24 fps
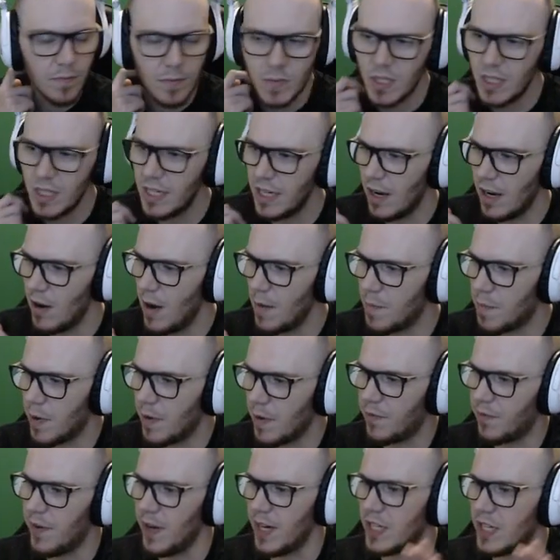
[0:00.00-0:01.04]
You know, a
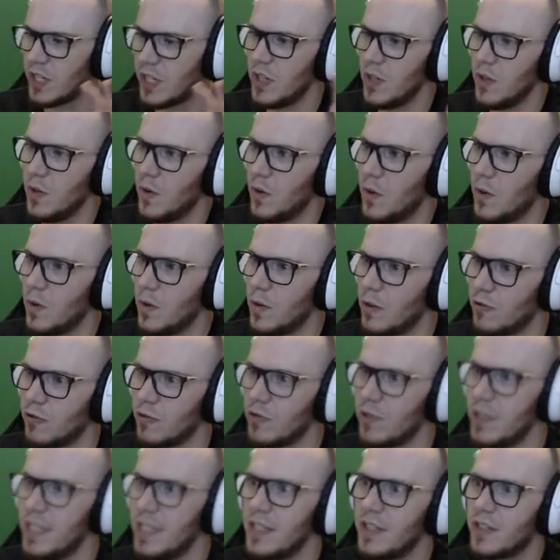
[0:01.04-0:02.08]
professional
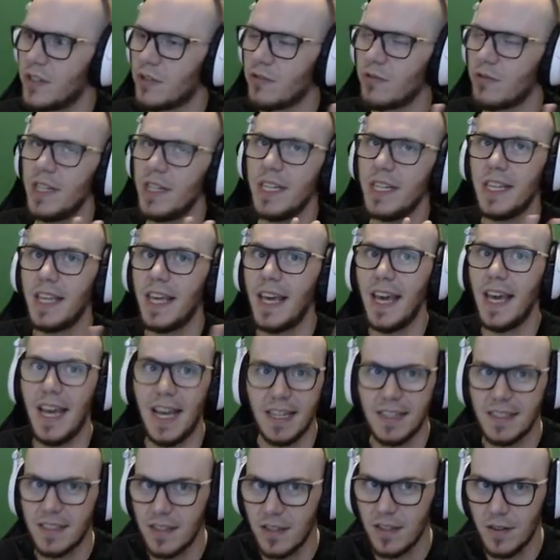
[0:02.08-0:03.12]
green screen
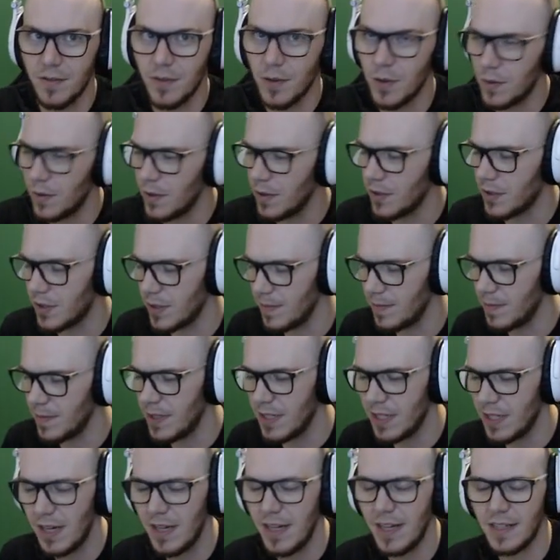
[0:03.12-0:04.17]
kit of awesome.
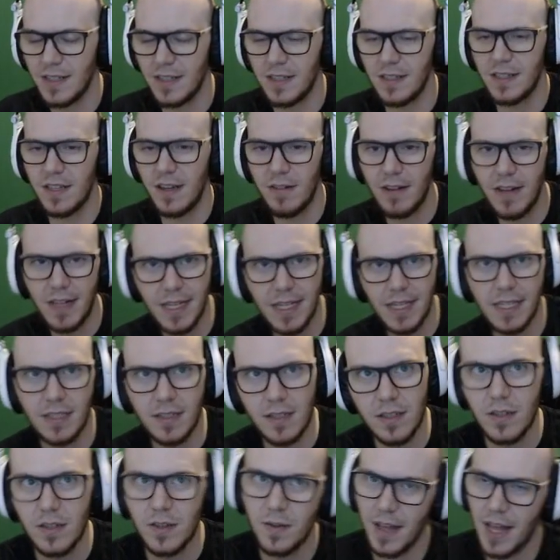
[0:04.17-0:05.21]
You don't necessarily need
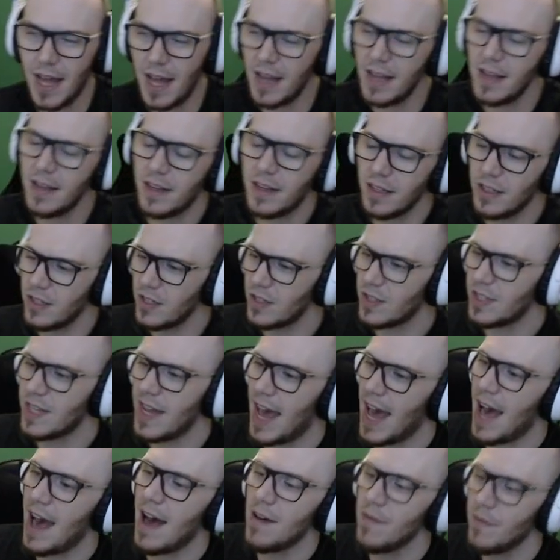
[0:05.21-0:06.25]
to do that. You can just
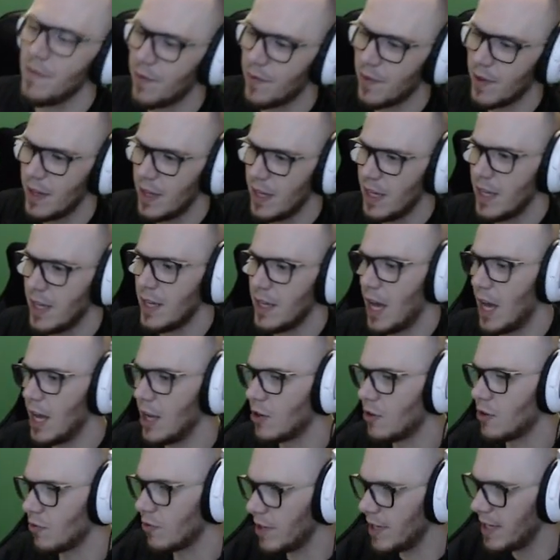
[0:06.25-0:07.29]
have a
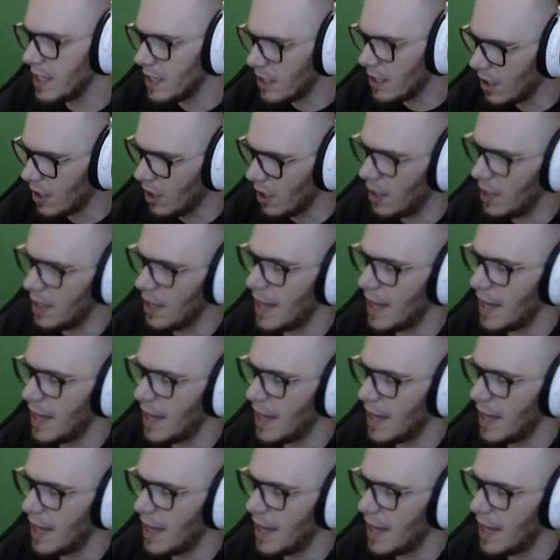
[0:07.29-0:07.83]
green cloth.